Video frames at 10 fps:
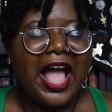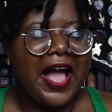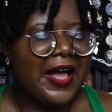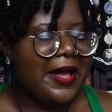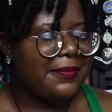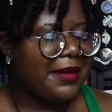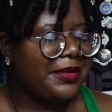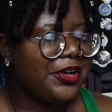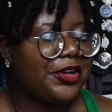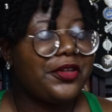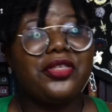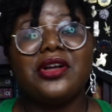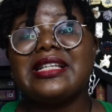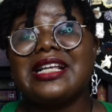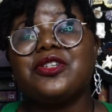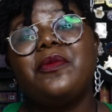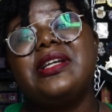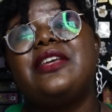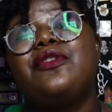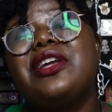Um, let me know your thoughts. As
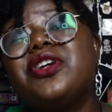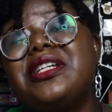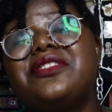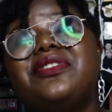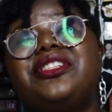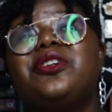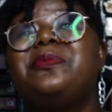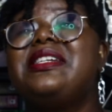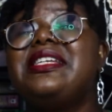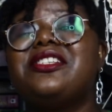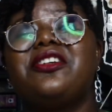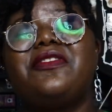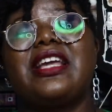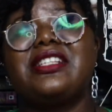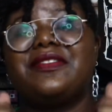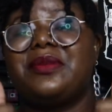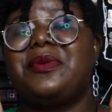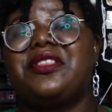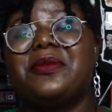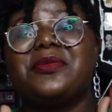always, if you enjoyed this video, please do not forget to give it a
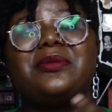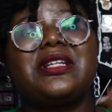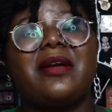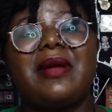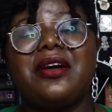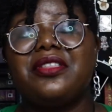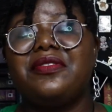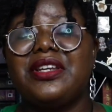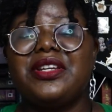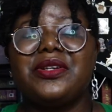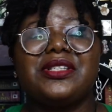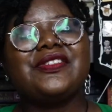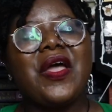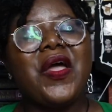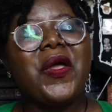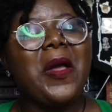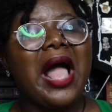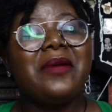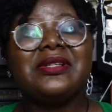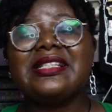big thumbs up. Check out my other videos. So
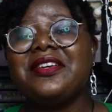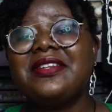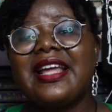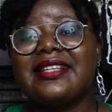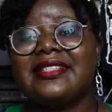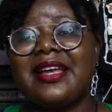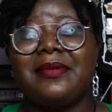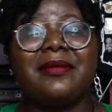I will see you next time.